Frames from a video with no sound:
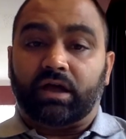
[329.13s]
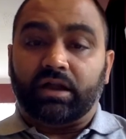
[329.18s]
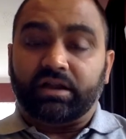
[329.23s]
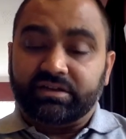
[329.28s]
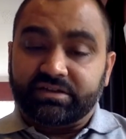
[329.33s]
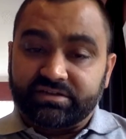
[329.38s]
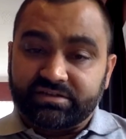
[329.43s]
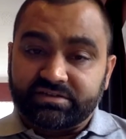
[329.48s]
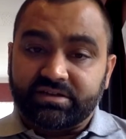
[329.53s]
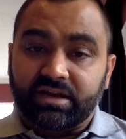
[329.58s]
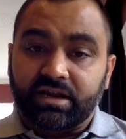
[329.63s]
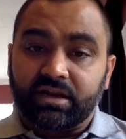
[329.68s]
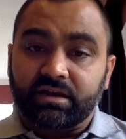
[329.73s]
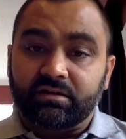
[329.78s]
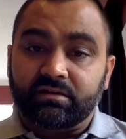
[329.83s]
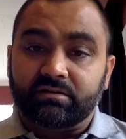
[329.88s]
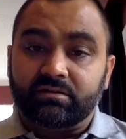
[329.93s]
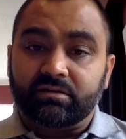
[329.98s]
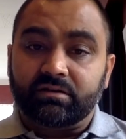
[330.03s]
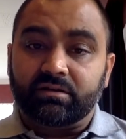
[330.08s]

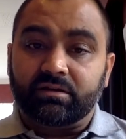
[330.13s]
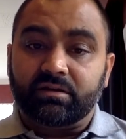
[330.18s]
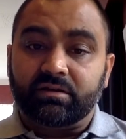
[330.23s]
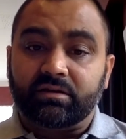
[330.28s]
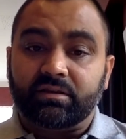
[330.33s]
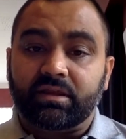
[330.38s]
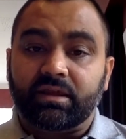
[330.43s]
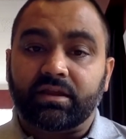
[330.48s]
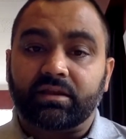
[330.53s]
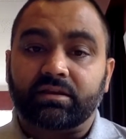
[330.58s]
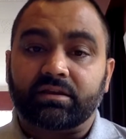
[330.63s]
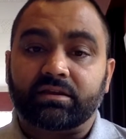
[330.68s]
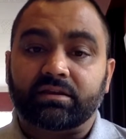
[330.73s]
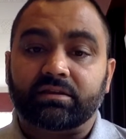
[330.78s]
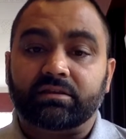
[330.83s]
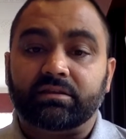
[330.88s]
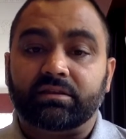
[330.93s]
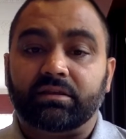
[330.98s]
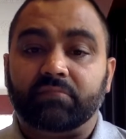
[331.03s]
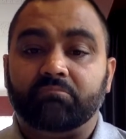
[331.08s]
understand
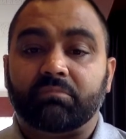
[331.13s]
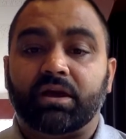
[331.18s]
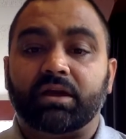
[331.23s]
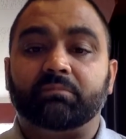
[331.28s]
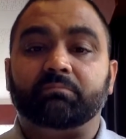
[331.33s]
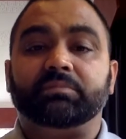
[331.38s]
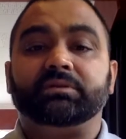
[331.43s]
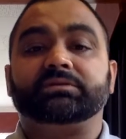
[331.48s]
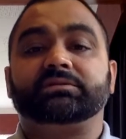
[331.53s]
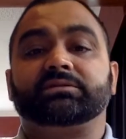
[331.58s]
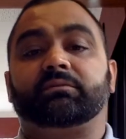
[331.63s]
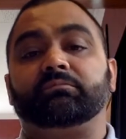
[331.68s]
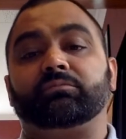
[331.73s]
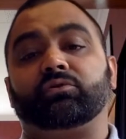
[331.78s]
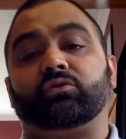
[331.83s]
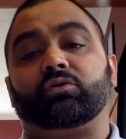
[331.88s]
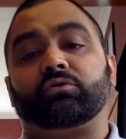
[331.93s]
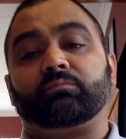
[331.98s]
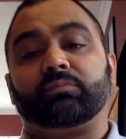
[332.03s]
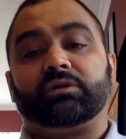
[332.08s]
that there might be
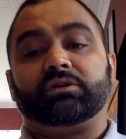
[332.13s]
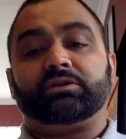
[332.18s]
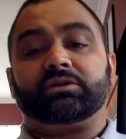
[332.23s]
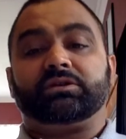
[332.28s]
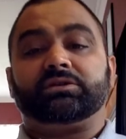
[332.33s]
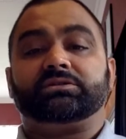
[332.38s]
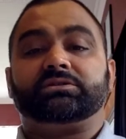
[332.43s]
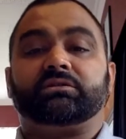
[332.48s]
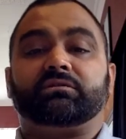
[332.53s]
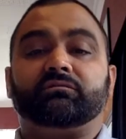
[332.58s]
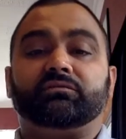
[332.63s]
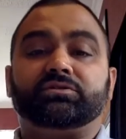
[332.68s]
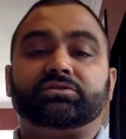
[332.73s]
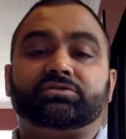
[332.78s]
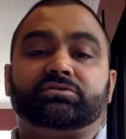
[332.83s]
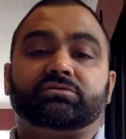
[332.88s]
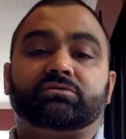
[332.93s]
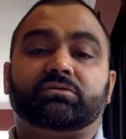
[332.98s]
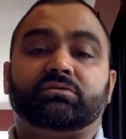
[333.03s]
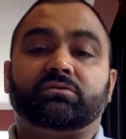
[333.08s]
some documentation
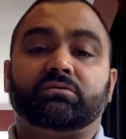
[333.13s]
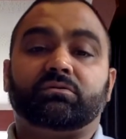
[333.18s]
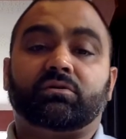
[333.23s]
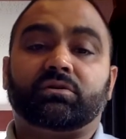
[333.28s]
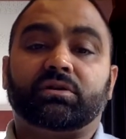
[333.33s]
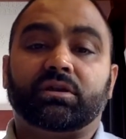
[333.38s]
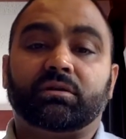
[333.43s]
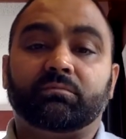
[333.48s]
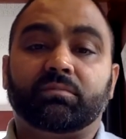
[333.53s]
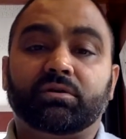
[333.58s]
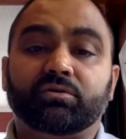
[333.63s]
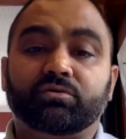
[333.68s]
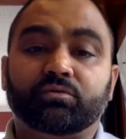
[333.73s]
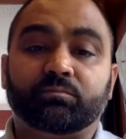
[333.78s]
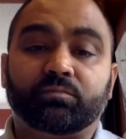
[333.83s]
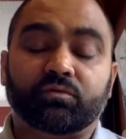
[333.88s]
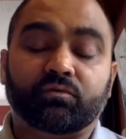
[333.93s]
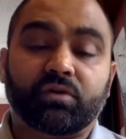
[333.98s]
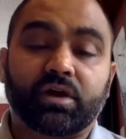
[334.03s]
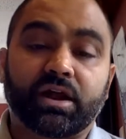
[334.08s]
which you're not able
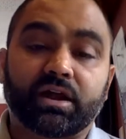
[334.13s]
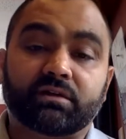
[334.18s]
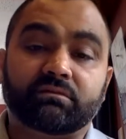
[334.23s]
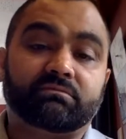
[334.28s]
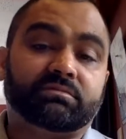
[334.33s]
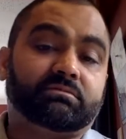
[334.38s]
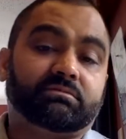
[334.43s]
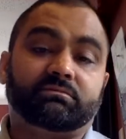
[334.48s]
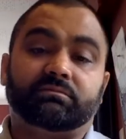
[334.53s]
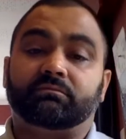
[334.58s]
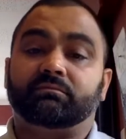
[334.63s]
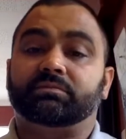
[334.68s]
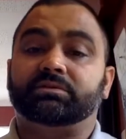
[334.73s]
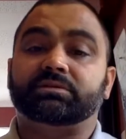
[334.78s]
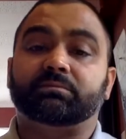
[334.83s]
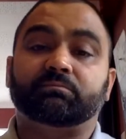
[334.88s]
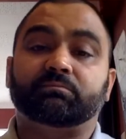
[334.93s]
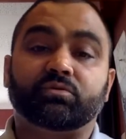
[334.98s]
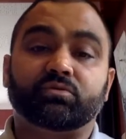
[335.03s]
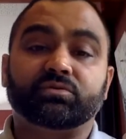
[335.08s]
to provide.
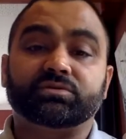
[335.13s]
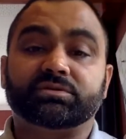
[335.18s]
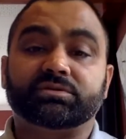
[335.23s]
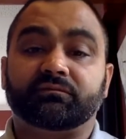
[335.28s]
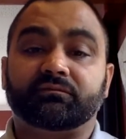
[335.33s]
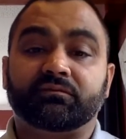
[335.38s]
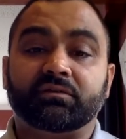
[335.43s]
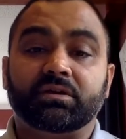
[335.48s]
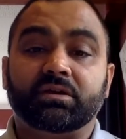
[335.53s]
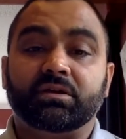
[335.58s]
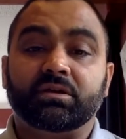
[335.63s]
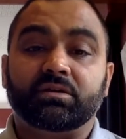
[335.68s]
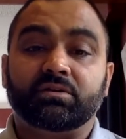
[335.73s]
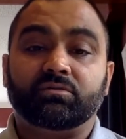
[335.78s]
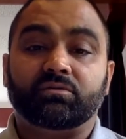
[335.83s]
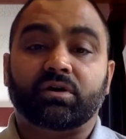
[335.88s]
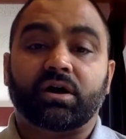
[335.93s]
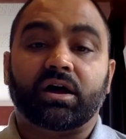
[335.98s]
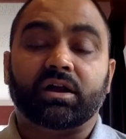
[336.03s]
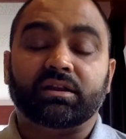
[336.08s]
Suppose if
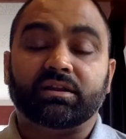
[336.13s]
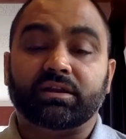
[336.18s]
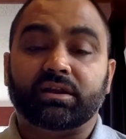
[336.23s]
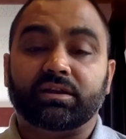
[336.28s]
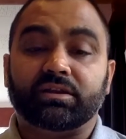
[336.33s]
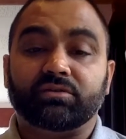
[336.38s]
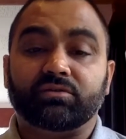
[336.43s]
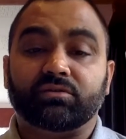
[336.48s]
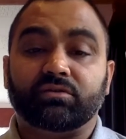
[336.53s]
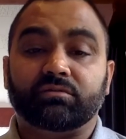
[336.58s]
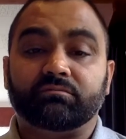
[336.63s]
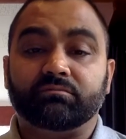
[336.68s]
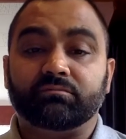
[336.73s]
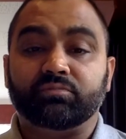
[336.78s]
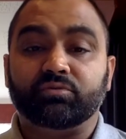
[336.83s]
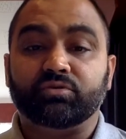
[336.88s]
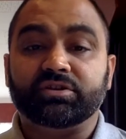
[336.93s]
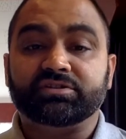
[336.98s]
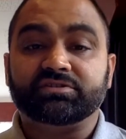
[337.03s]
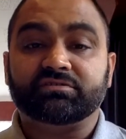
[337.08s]
you can't get your
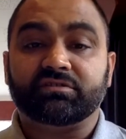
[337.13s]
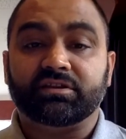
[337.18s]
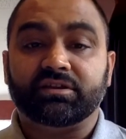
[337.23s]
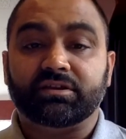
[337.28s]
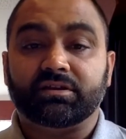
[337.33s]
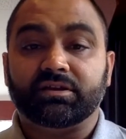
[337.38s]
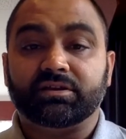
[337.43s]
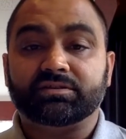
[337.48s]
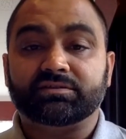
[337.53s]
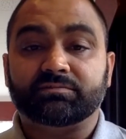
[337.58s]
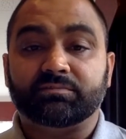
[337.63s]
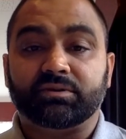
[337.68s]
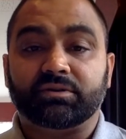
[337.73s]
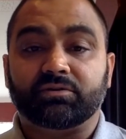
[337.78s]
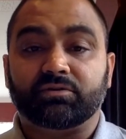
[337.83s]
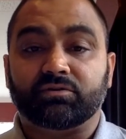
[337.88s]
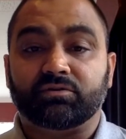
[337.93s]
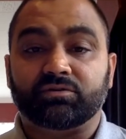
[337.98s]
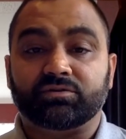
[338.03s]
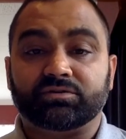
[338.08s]
police clearance
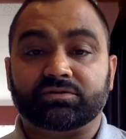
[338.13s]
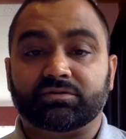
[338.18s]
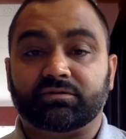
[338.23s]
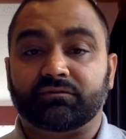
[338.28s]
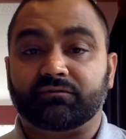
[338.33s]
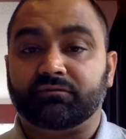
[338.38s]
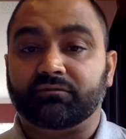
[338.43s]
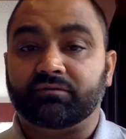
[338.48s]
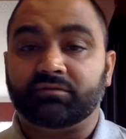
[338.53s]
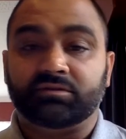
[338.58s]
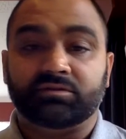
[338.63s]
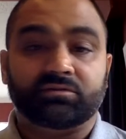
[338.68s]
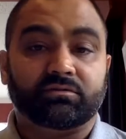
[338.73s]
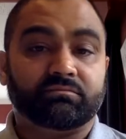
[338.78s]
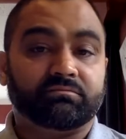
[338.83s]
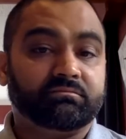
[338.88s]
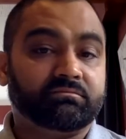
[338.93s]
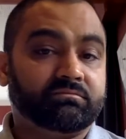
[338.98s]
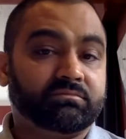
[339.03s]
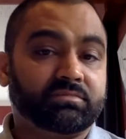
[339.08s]
because of
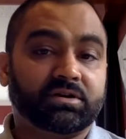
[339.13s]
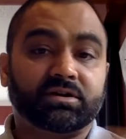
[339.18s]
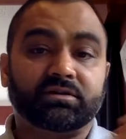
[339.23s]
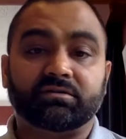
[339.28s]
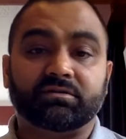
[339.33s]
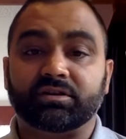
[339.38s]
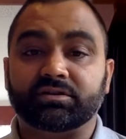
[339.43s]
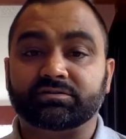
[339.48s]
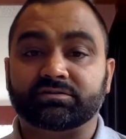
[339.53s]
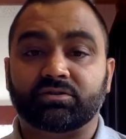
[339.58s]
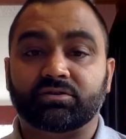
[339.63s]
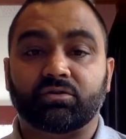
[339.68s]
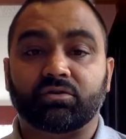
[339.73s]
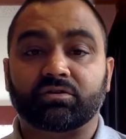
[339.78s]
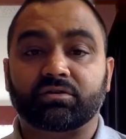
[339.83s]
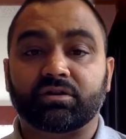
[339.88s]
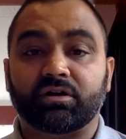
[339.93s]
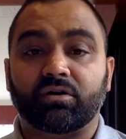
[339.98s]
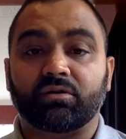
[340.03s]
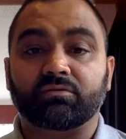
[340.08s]
your country's
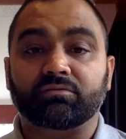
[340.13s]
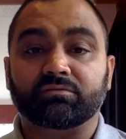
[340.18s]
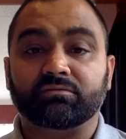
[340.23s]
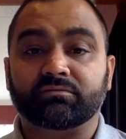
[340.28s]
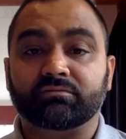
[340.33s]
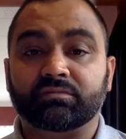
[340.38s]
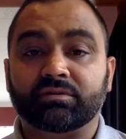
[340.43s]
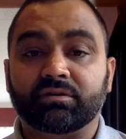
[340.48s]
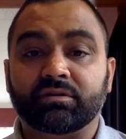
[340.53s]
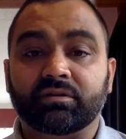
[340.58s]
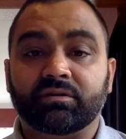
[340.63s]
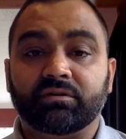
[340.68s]
lockdown